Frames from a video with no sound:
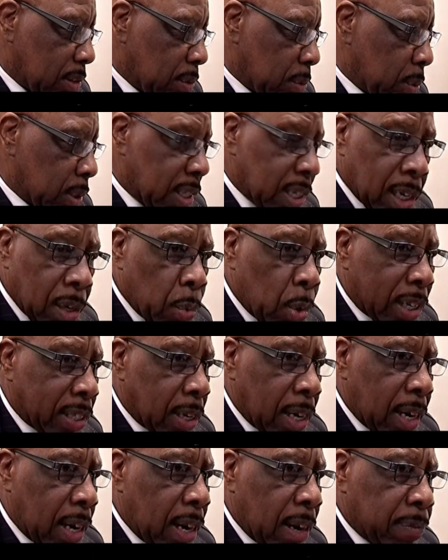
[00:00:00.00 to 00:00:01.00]
So it
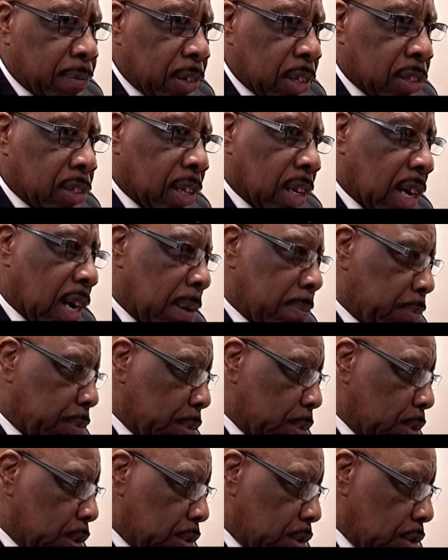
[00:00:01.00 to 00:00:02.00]
wasn't enough just to come
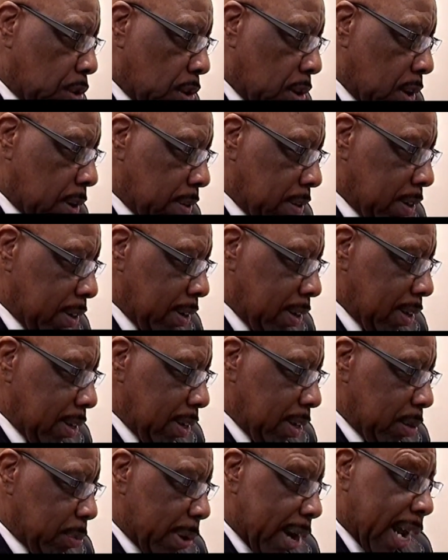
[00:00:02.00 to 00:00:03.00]
through the door.
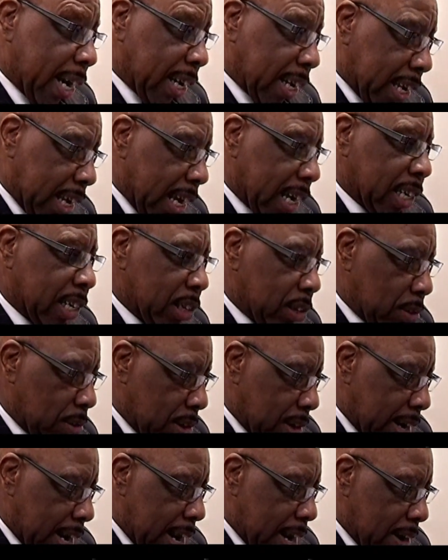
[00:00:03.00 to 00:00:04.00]
We had to kick the
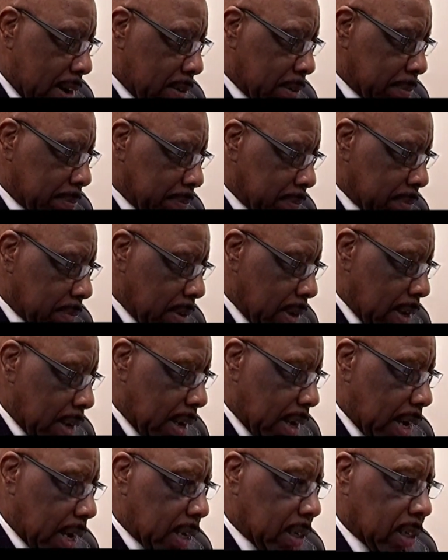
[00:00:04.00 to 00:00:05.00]
door down
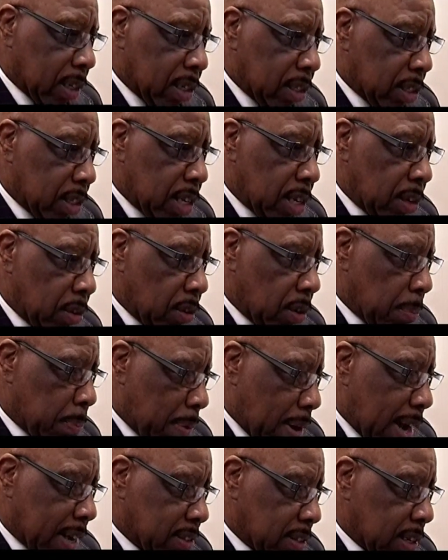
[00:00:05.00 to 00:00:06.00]
and continue the
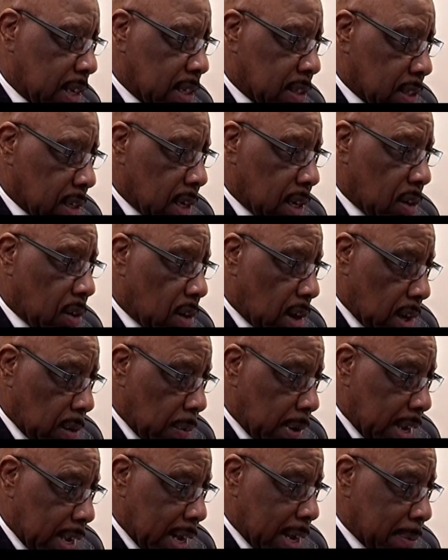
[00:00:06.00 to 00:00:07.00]
process all
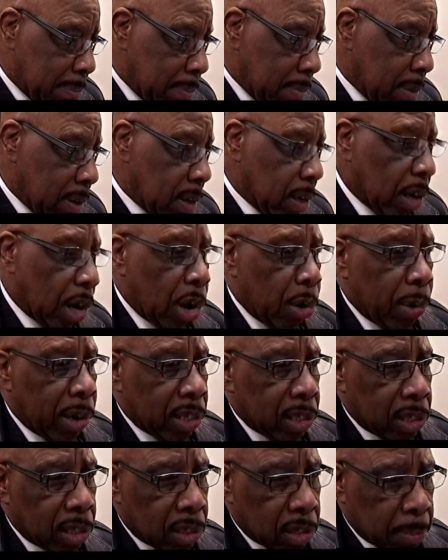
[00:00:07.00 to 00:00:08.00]
the way up, go
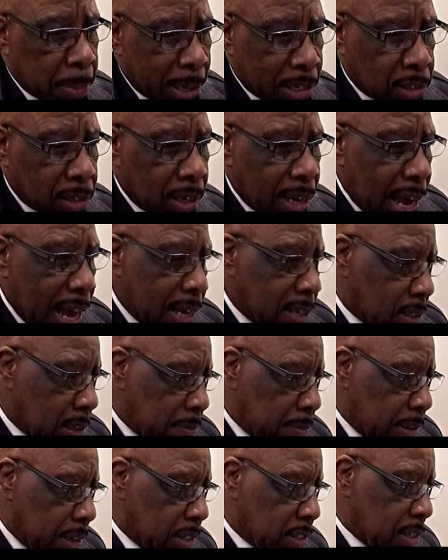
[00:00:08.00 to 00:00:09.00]
into specialized
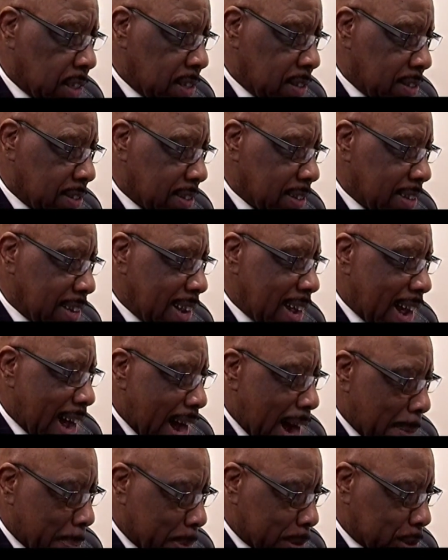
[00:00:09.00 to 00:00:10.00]
divisions,
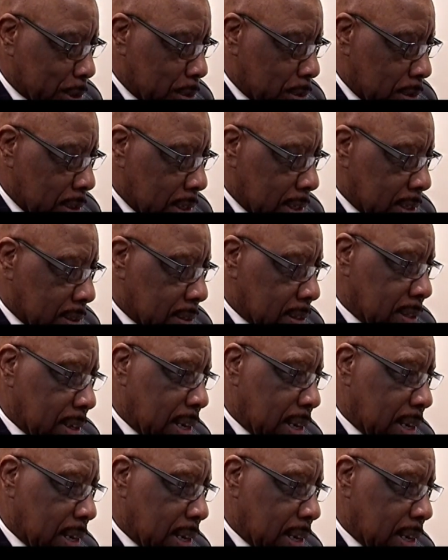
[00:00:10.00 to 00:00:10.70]
opportunities.